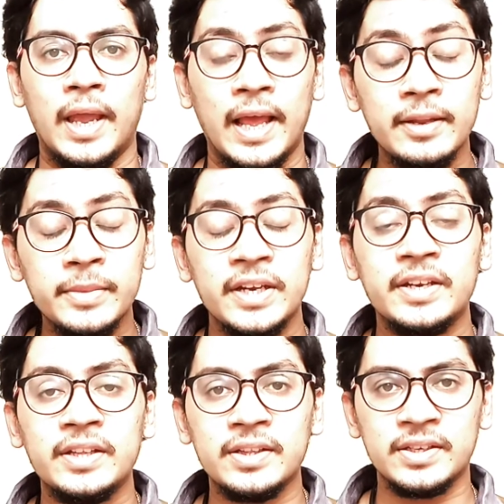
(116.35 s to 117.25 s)

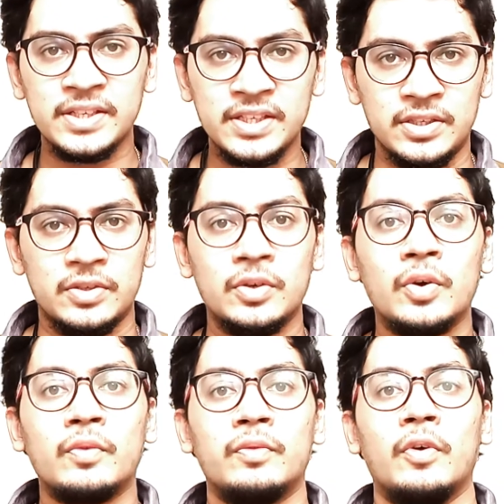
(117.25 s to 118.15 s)
eliminating the need
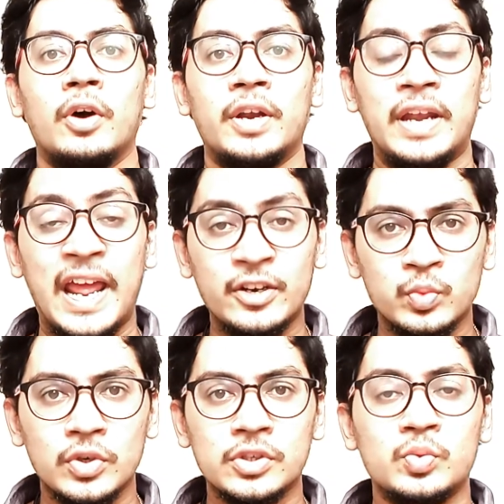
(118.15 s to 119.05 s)
for
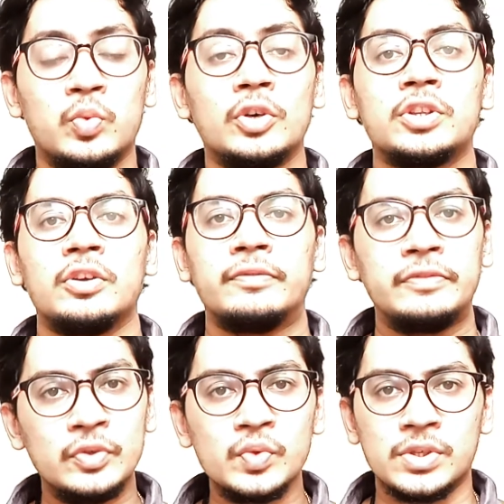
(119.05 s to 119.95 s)
networks worth of
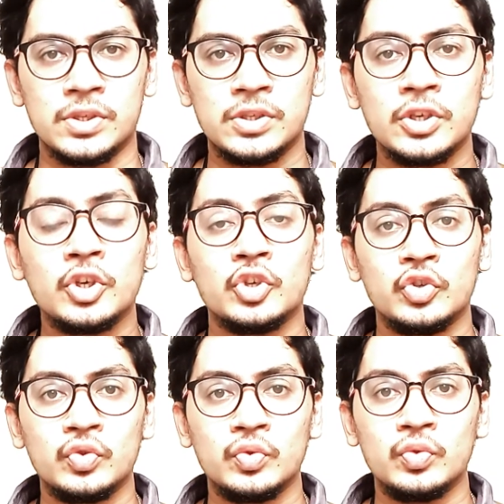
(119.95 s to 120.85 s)
users
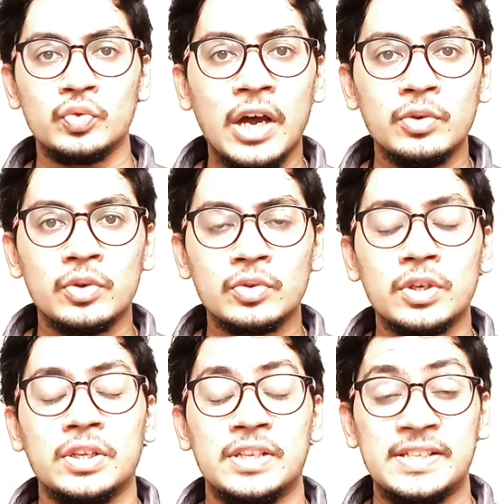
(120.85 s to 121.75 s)
to download
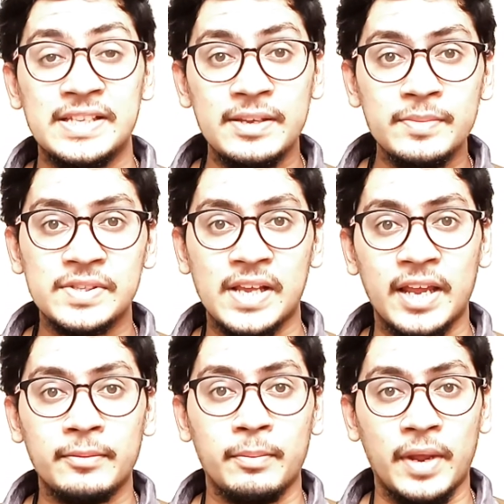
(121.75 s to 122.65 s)
the same site